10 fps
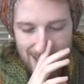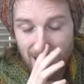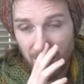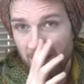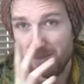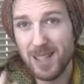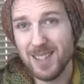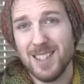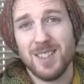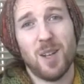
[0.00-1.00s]
I don't,
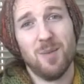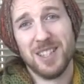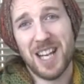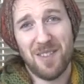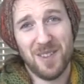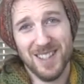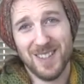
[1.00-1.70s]
because it's so much effort.